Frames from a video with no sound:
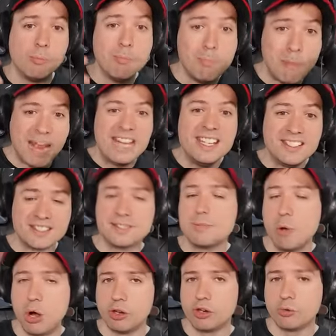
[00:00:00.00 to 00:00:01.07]
many
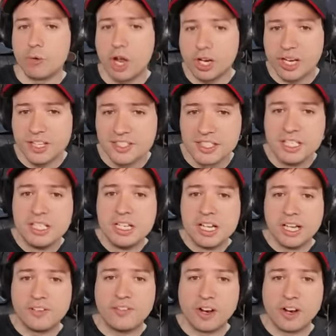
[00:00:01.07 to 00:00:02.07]
smaller rockets. It